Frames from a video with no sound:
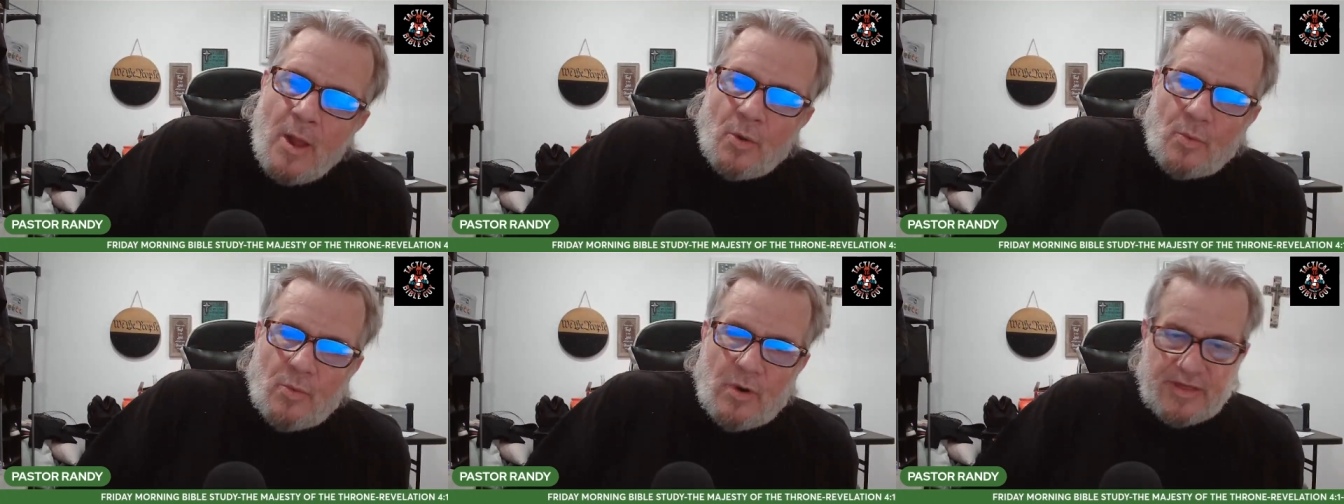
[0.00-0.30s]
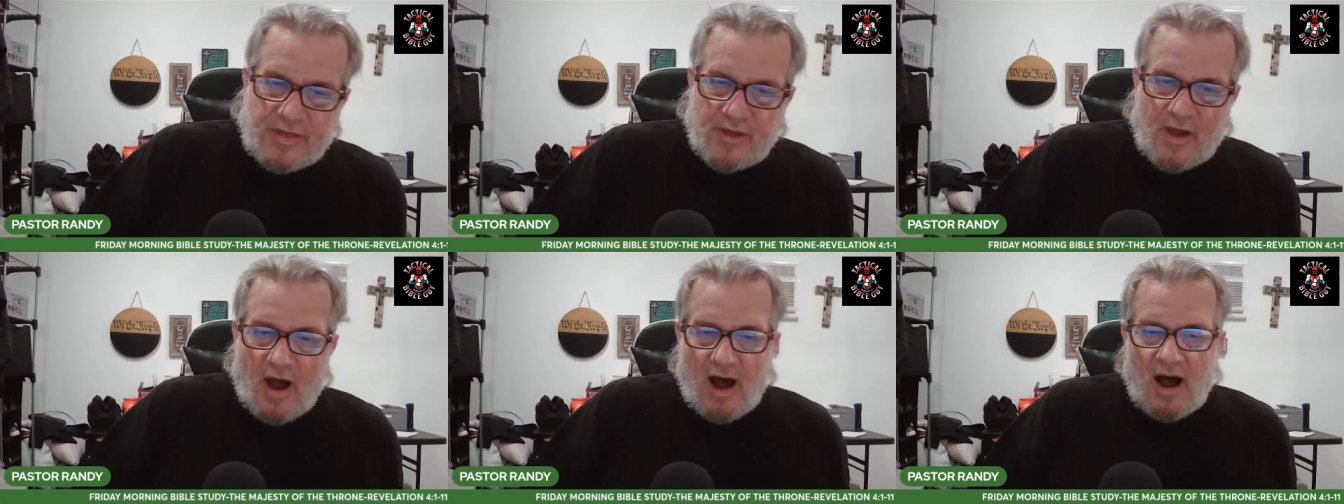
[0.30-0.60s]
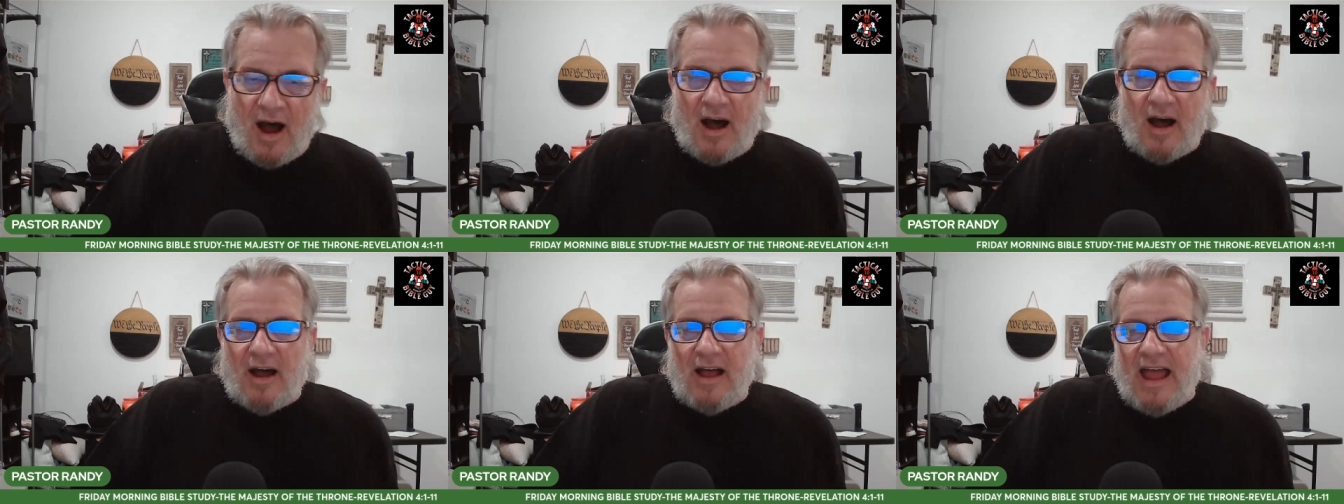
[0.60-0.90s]
with
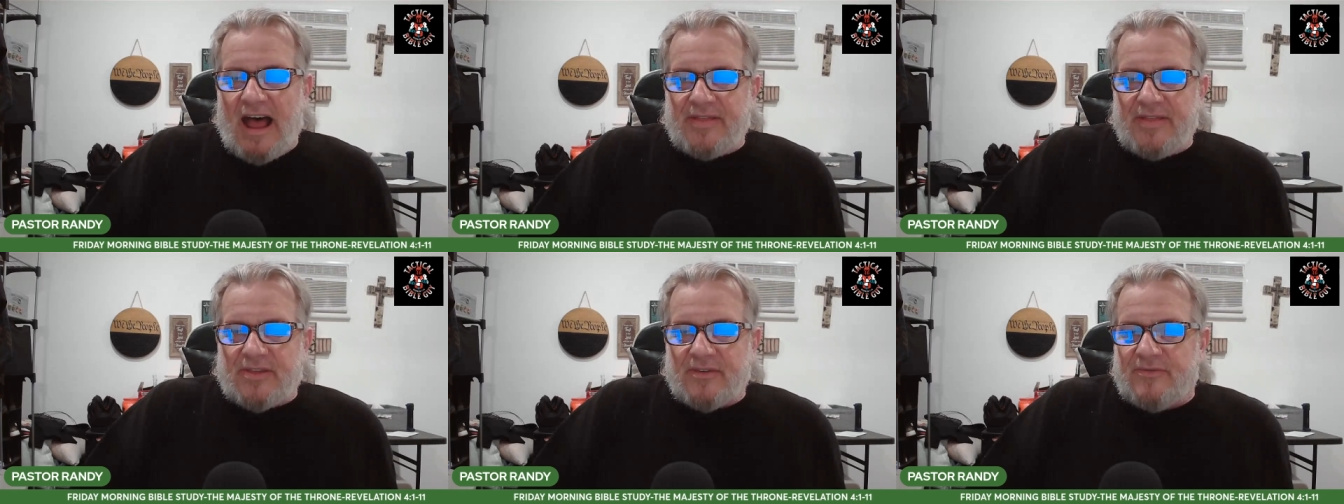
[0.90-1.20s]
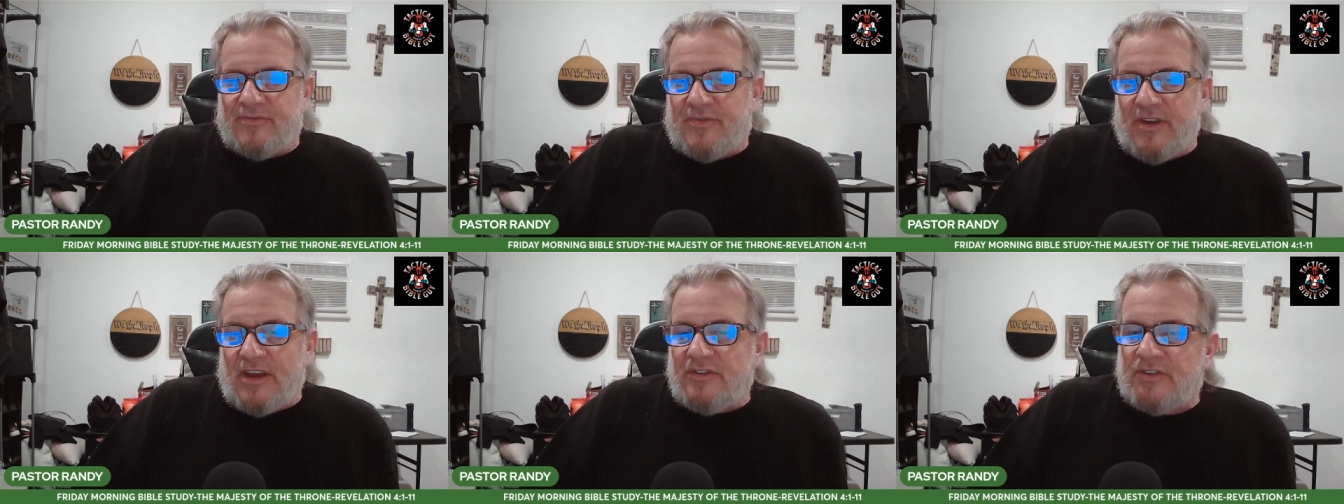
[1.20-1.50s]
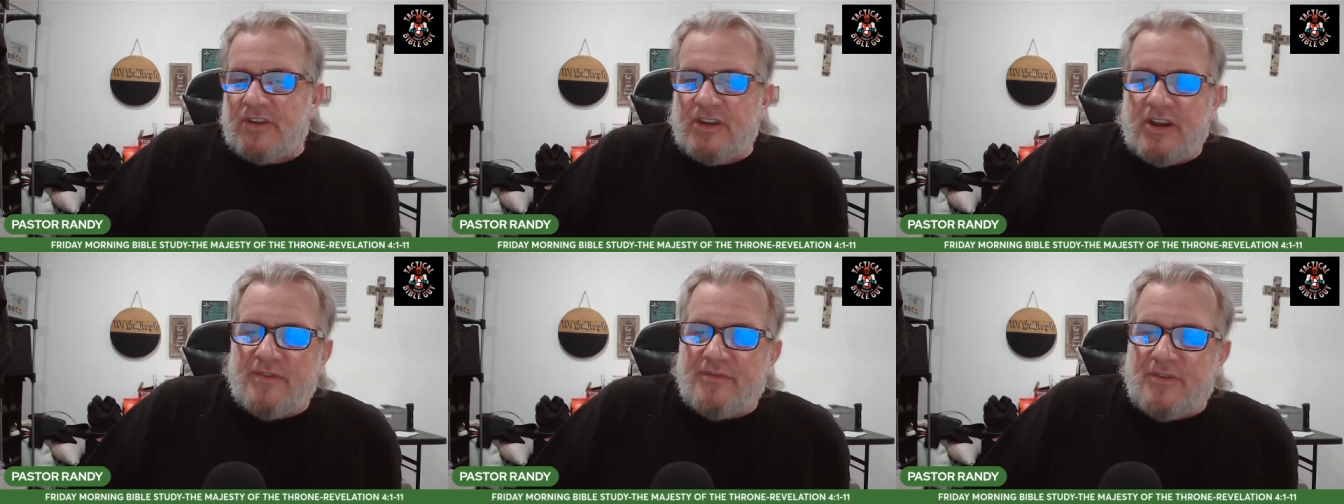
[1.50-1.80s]
awe at the
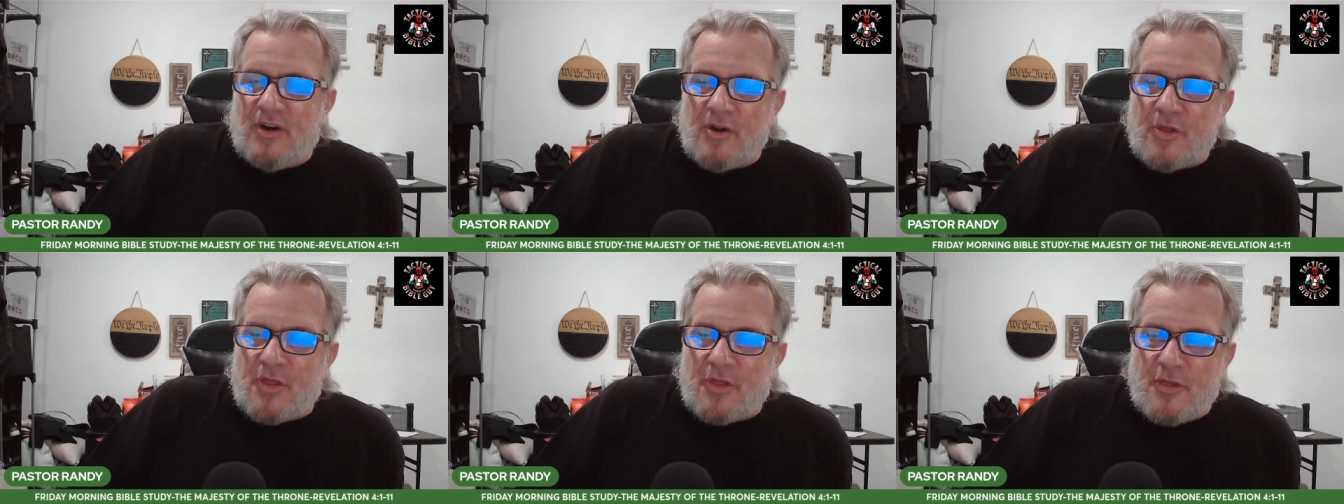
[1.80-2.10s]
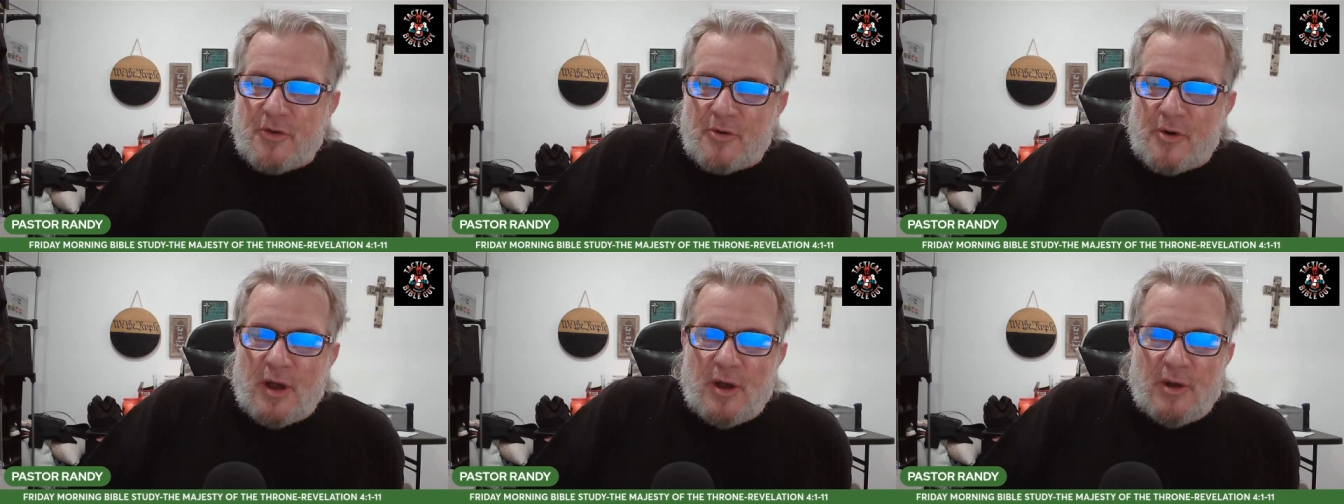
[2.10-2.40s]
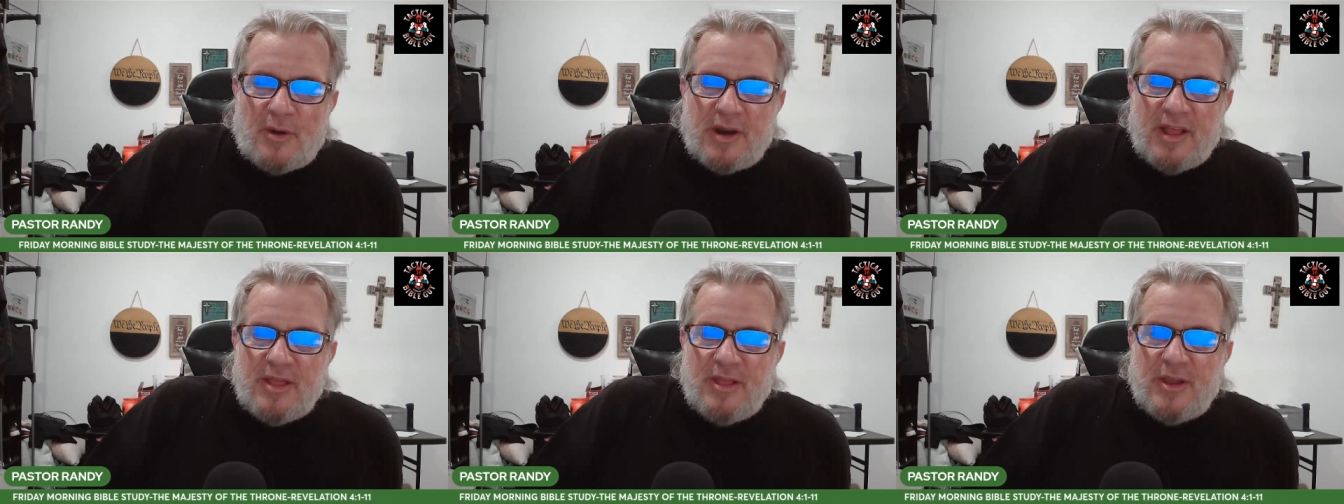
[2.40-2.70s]
vision of your
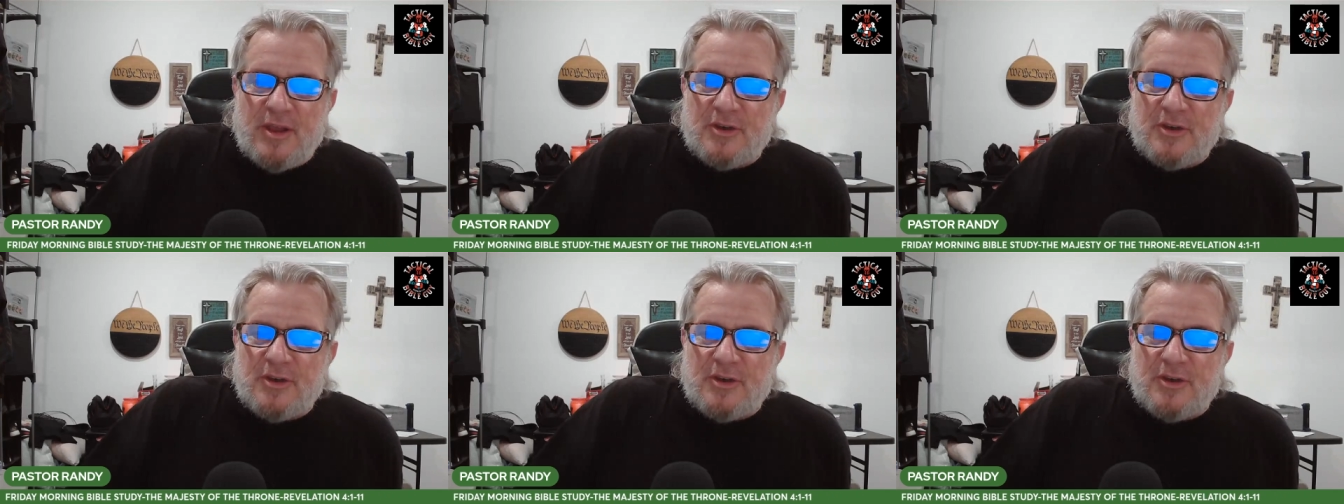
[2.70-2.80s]
throne and the